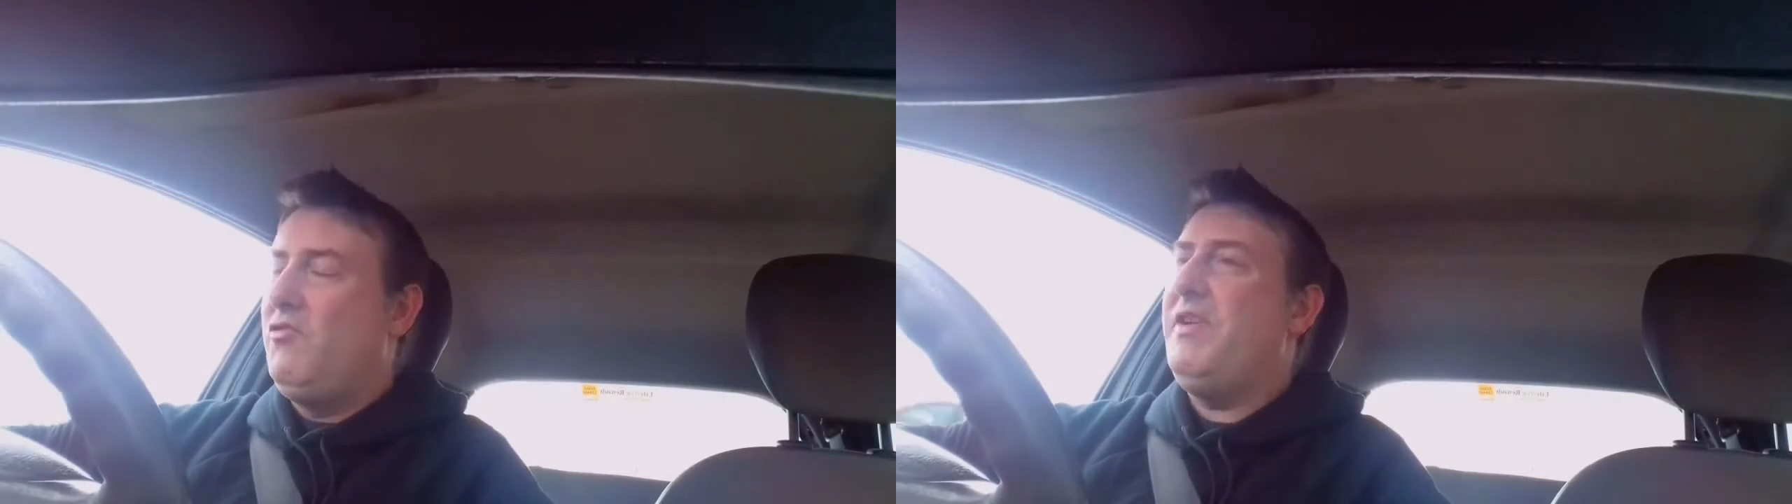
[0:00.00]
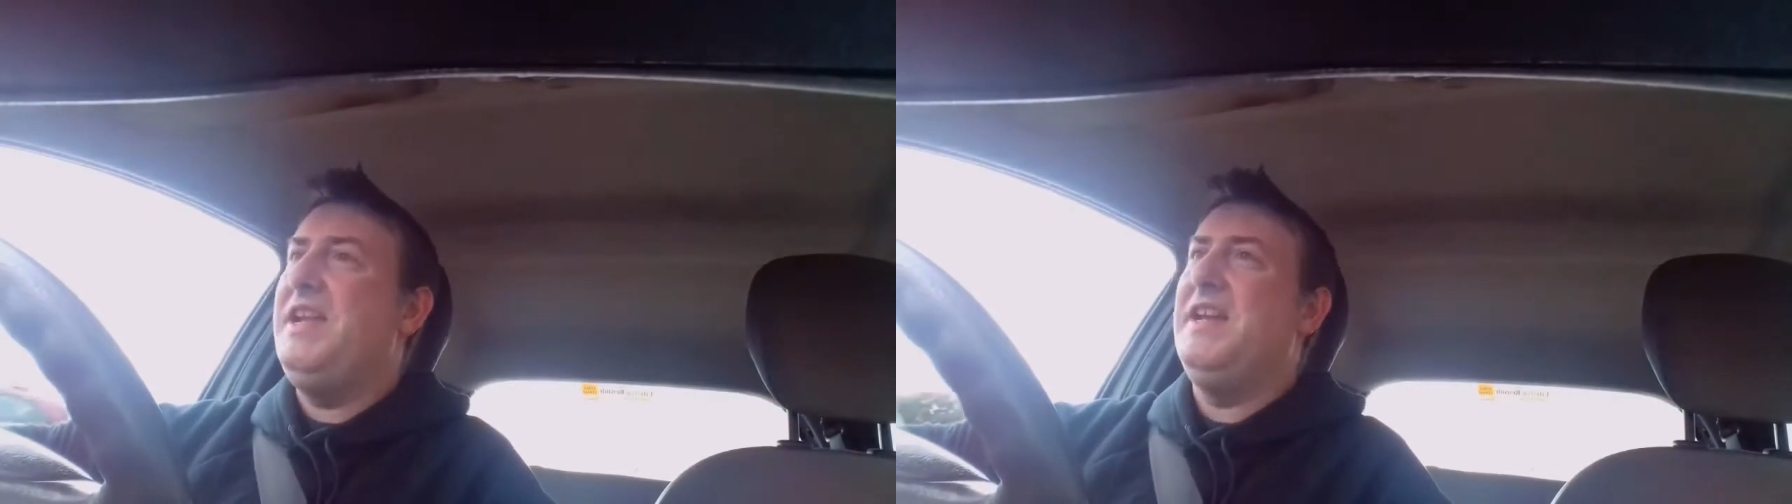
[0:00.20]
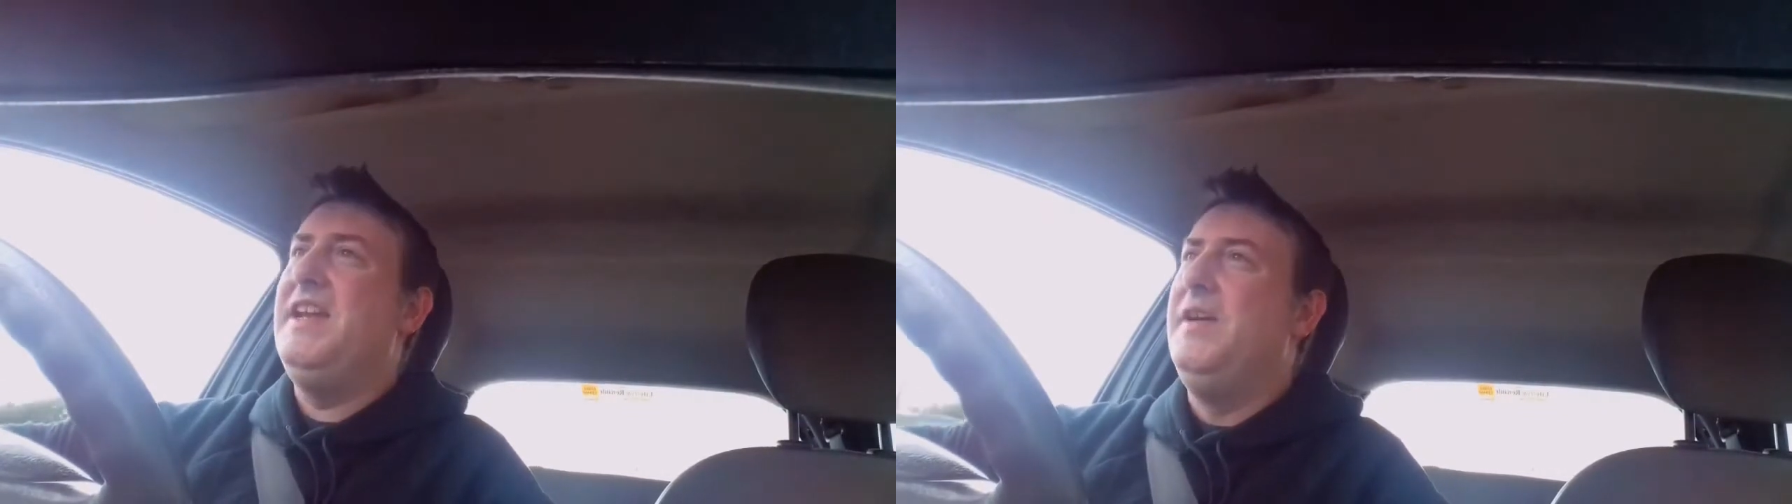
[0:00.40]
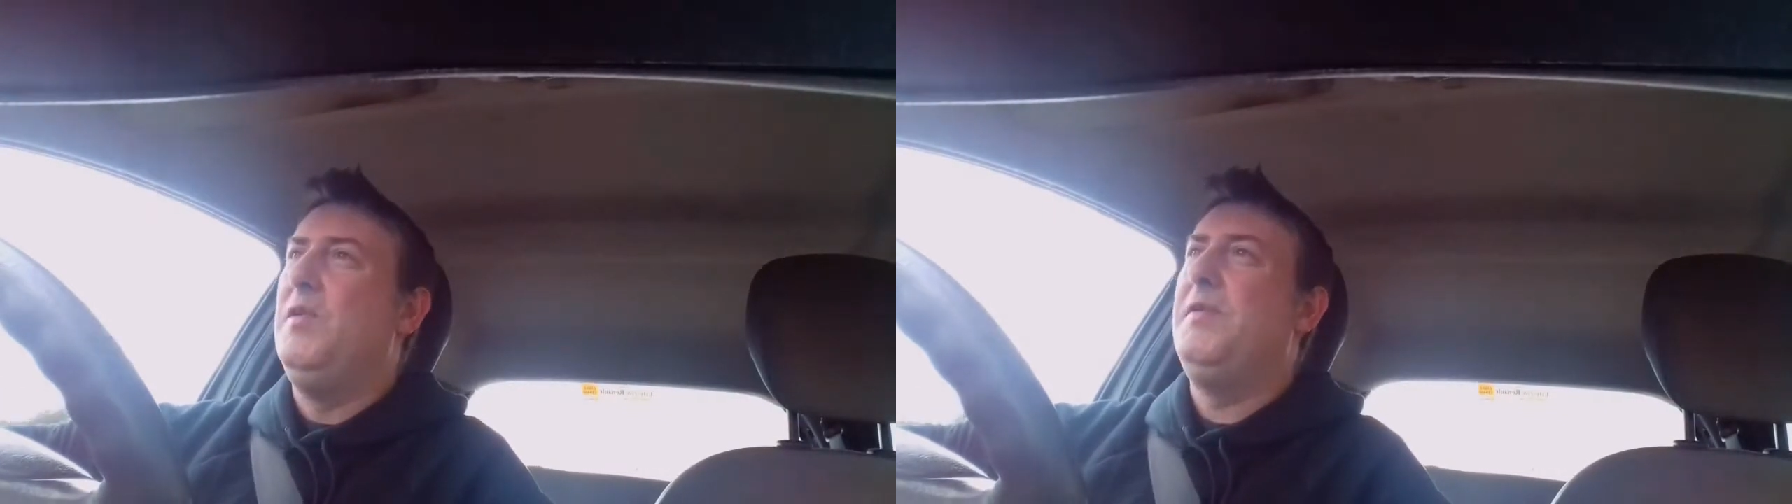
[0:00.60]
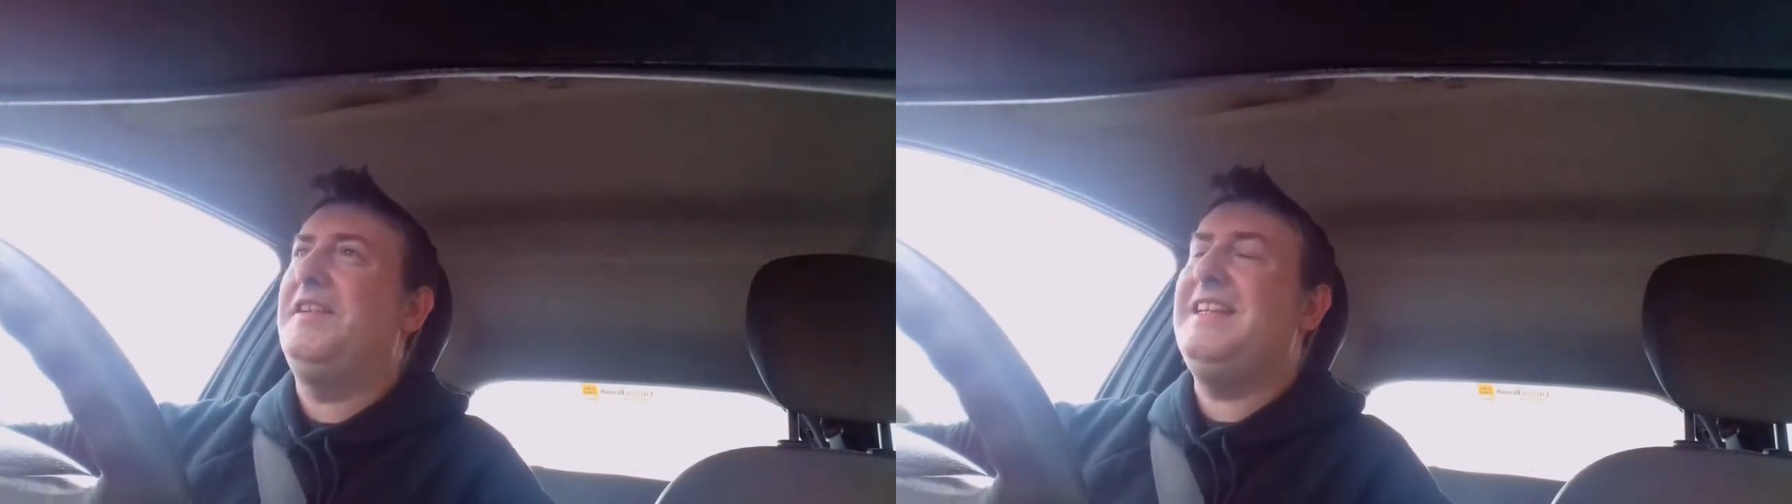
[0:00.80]
green
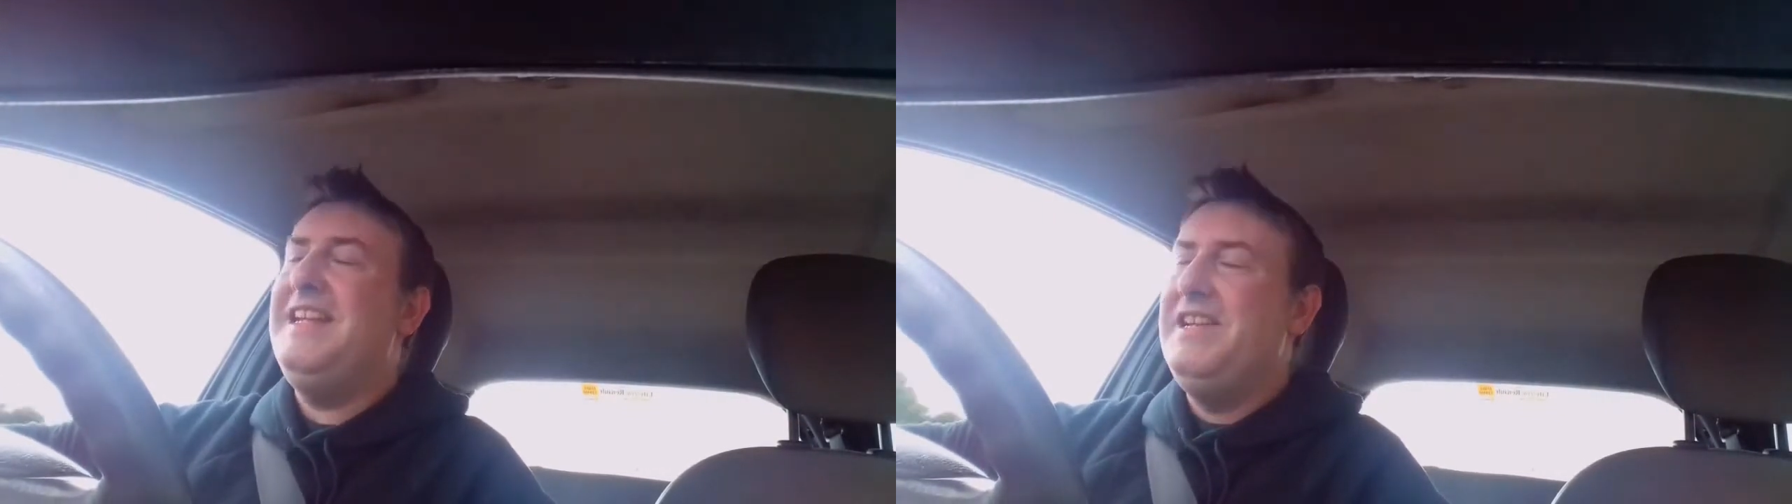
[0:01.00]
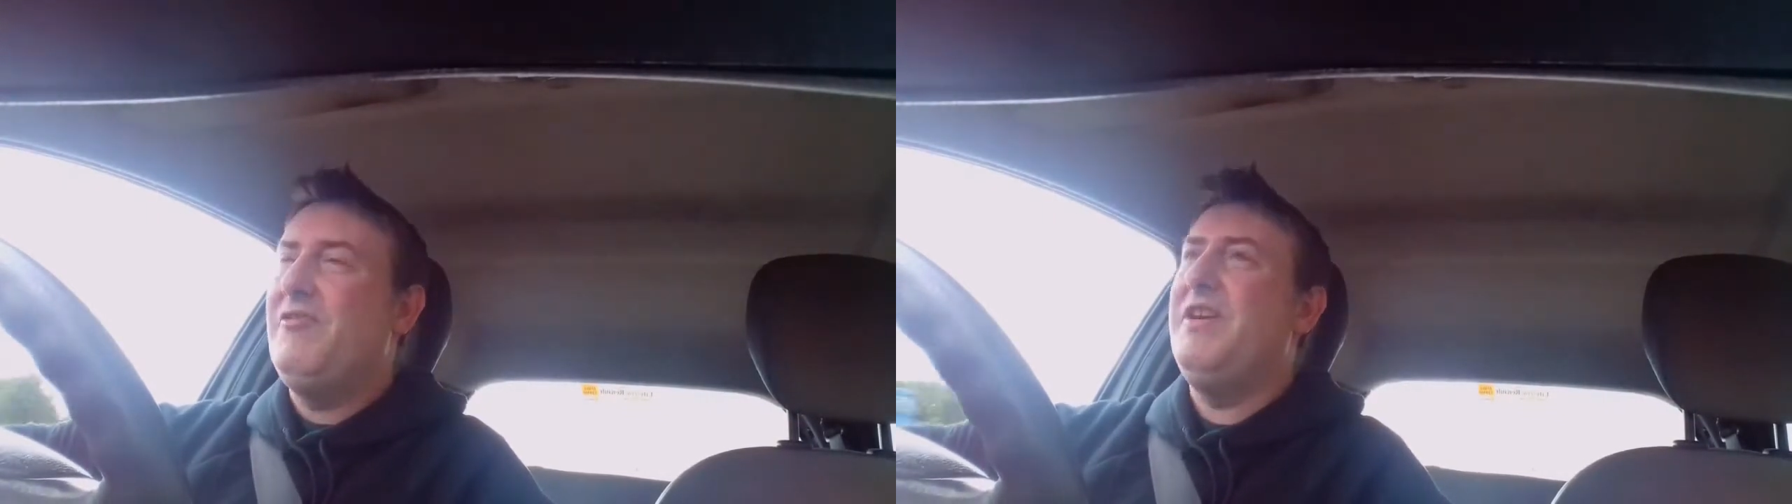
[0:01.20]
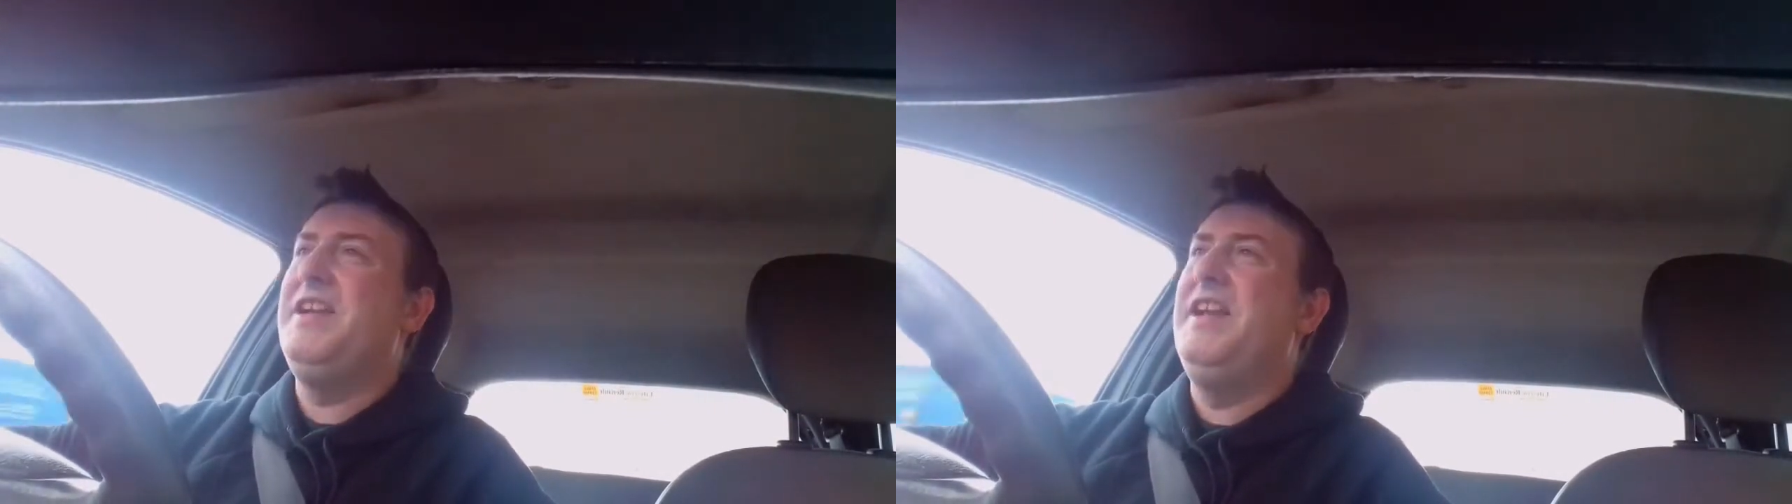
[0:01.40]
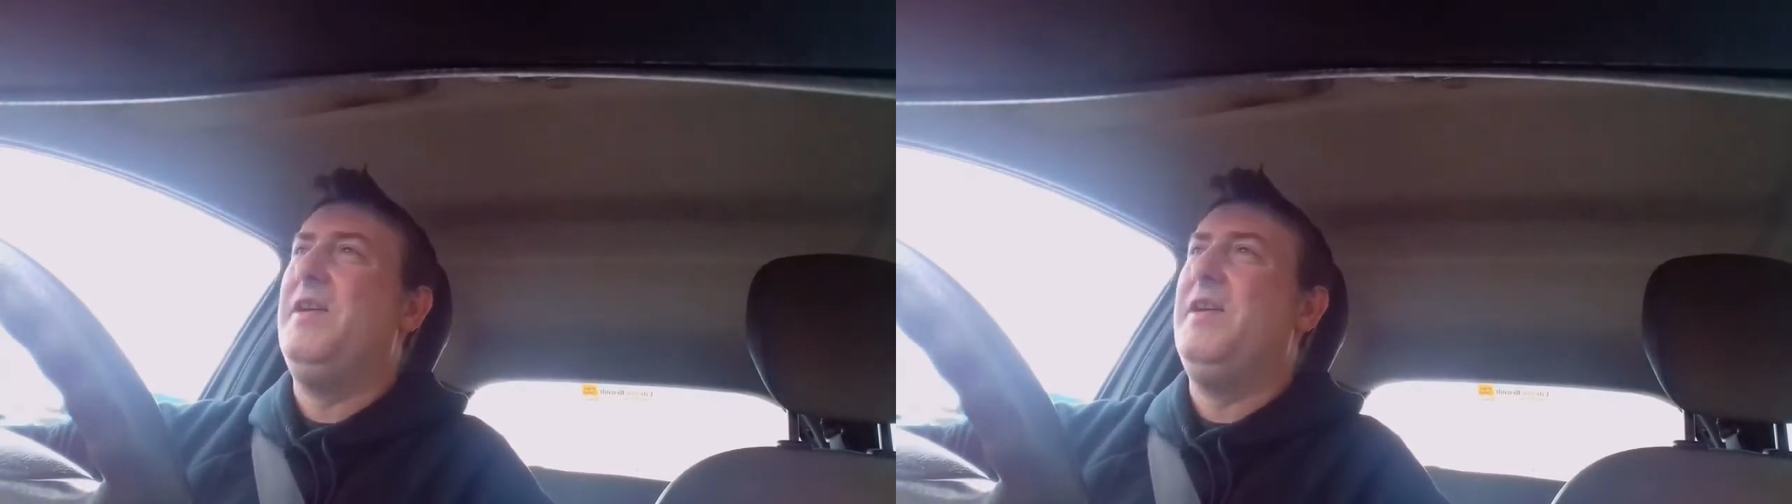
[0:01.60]
hills, clean green